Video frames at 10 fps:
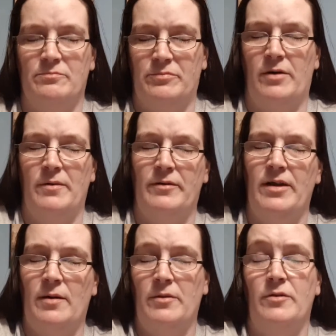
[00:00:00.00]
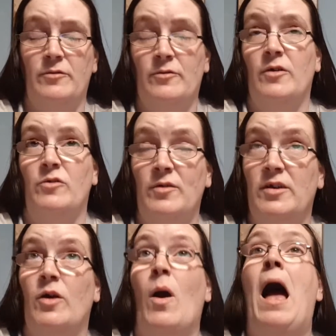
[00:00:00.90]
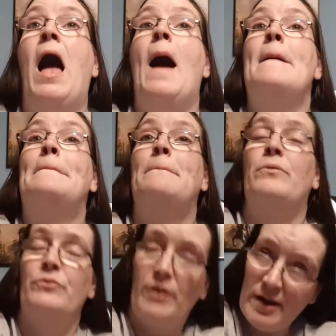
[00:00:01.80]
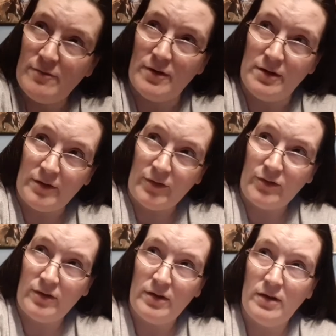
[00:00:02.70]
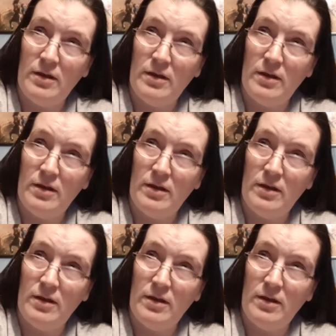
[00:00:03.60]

primarily upload the first video private,